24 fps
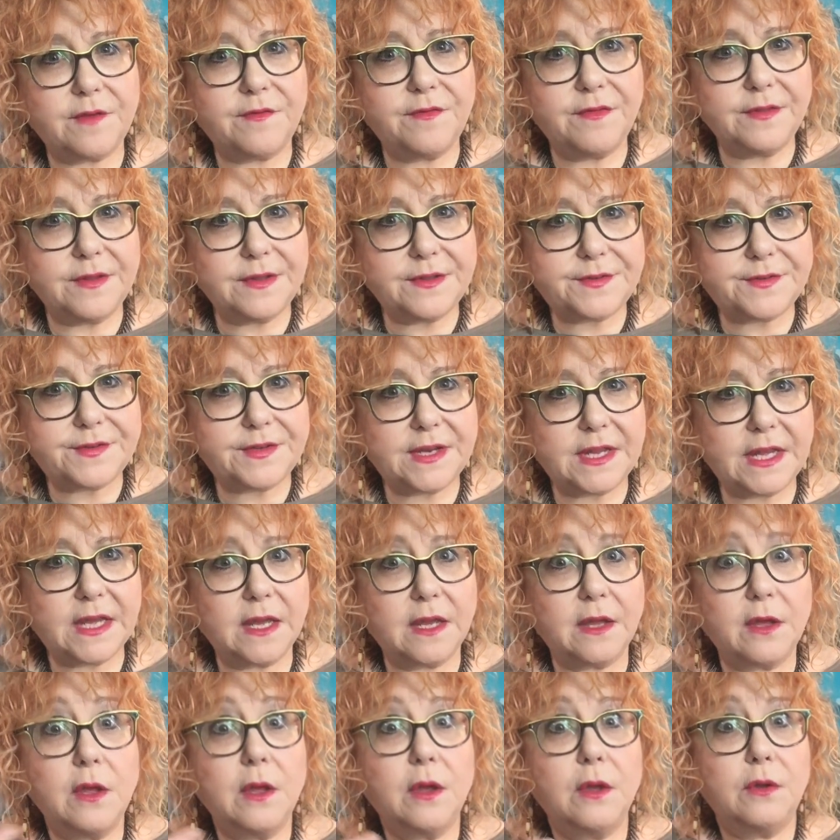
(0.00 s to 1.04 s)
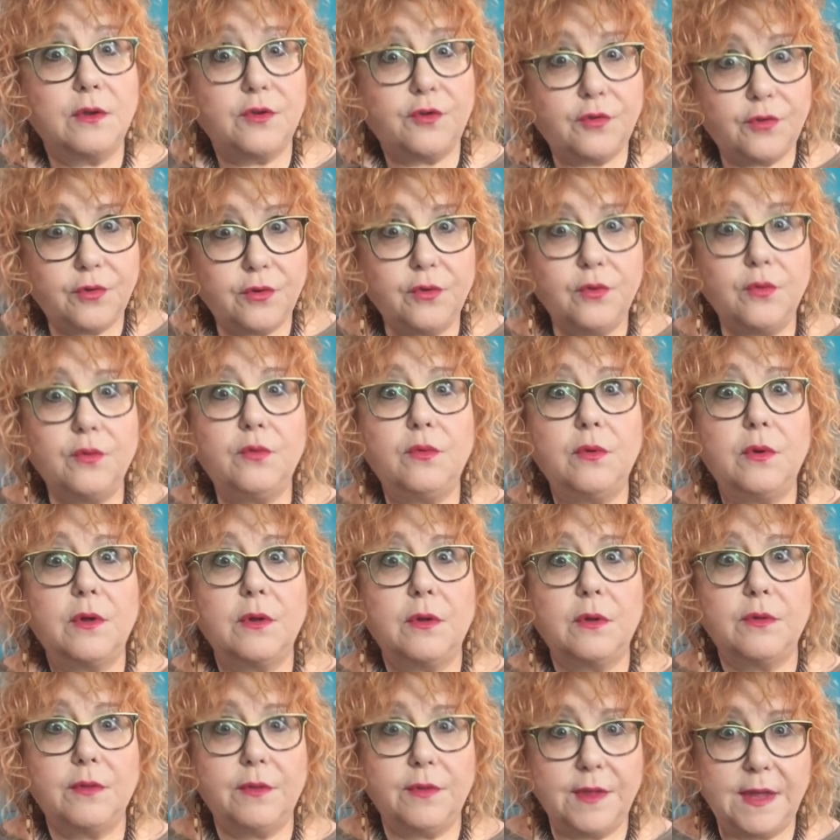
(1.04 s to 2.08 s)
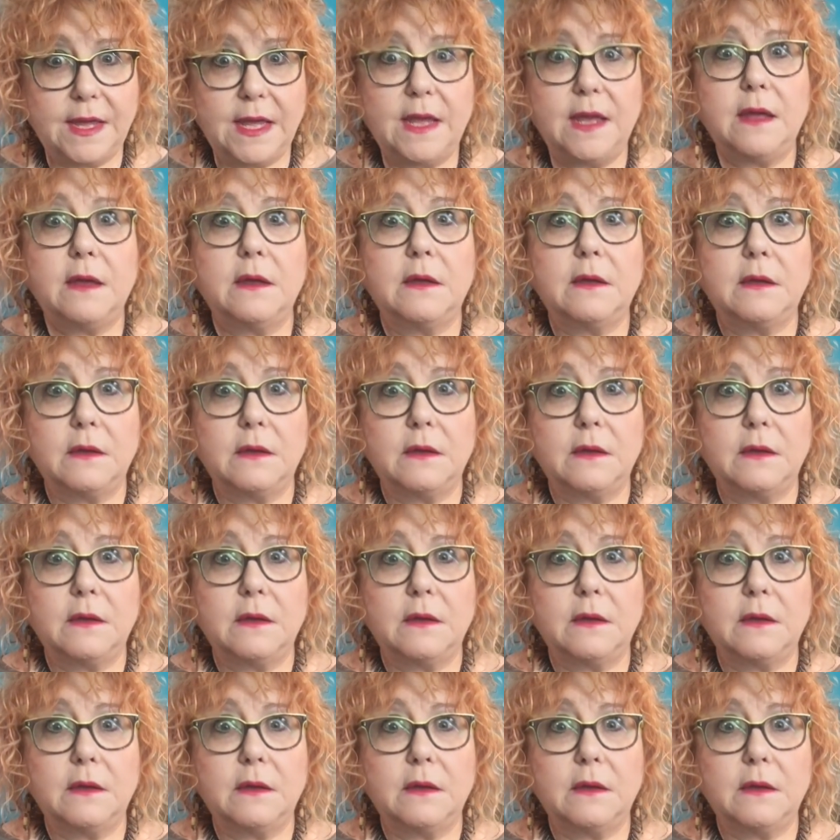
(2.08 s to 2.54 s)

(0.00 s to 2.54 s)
of listening to the